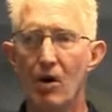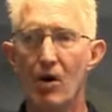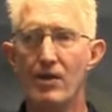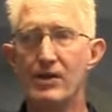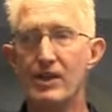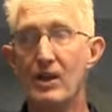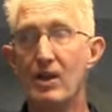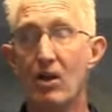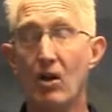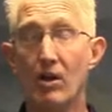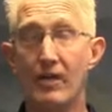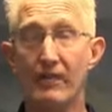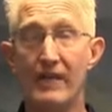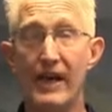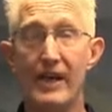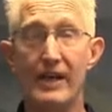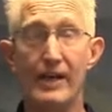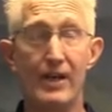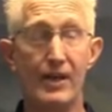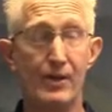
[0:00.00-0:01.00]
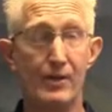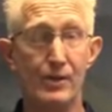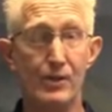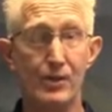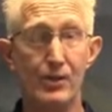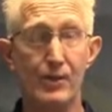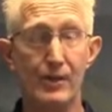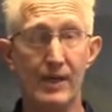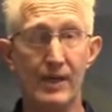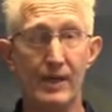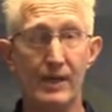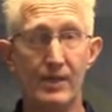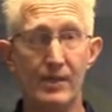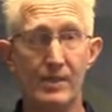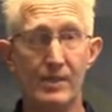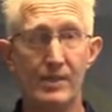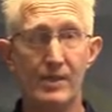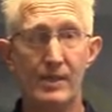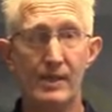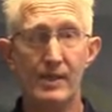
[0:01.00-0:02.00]
did all of that in under 2
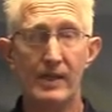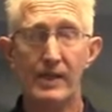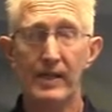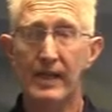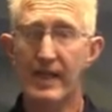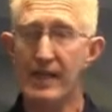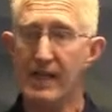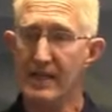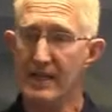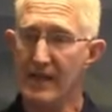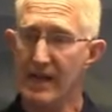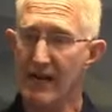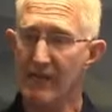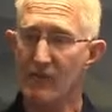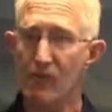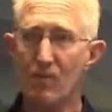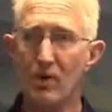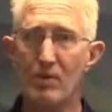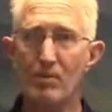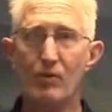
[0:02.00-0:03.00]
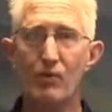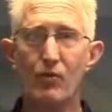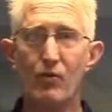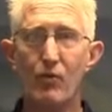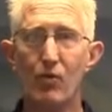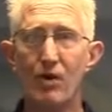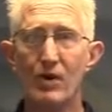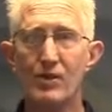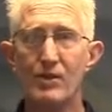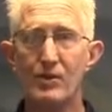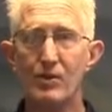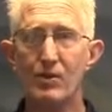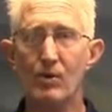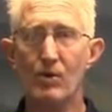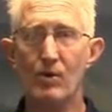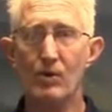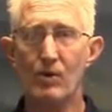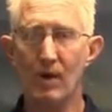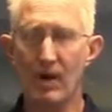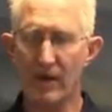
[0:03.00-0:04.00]
years. He'd never won before on
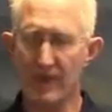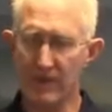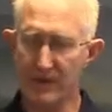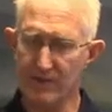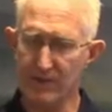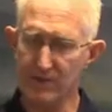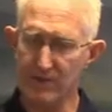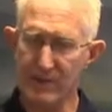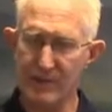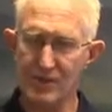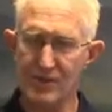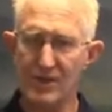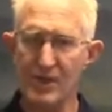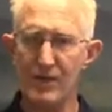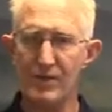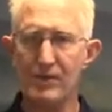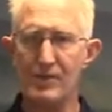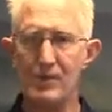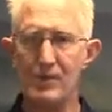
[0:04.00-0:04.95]
tour, either the PGA or the